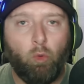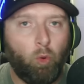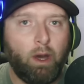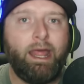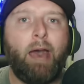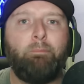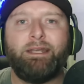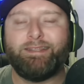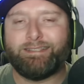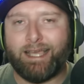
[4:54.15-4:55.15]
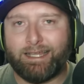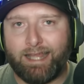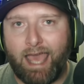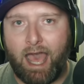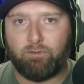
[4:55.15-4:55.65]
Well, what happened in the
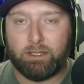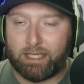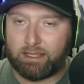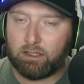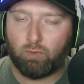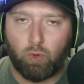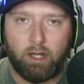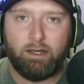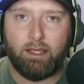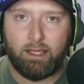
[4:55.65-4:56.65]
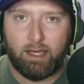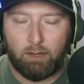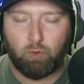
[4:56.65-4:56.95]
second half? Because I think the running uh,